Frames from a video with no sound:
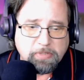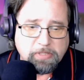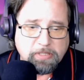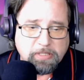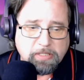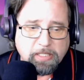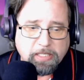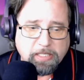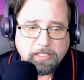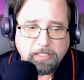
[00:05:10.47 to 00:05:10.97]

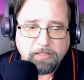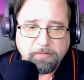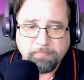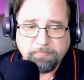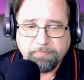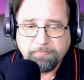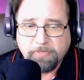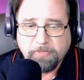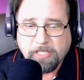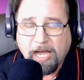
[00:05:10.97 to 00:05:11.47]
They can
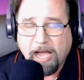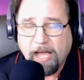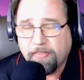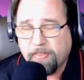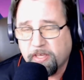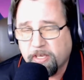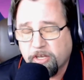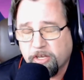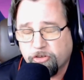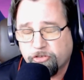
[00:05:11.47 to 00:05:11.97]
guide
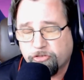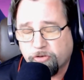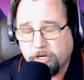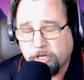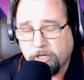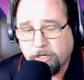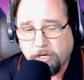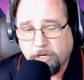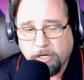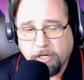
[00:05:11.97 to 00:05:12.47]
the
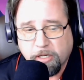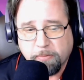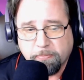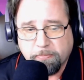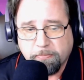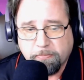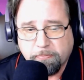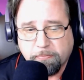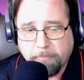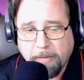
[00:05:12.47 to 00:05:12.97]
industry uh,
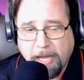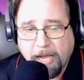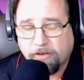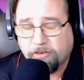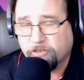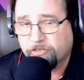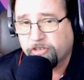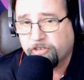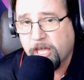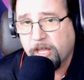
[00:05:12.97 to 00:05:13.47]
back
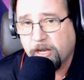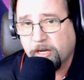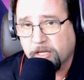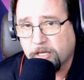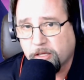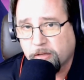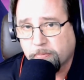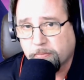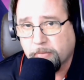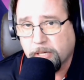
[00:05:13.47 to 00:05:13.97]
to sanity,
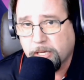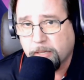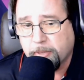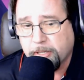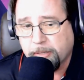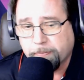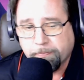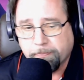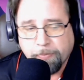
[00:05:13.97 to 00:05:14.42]
maybe.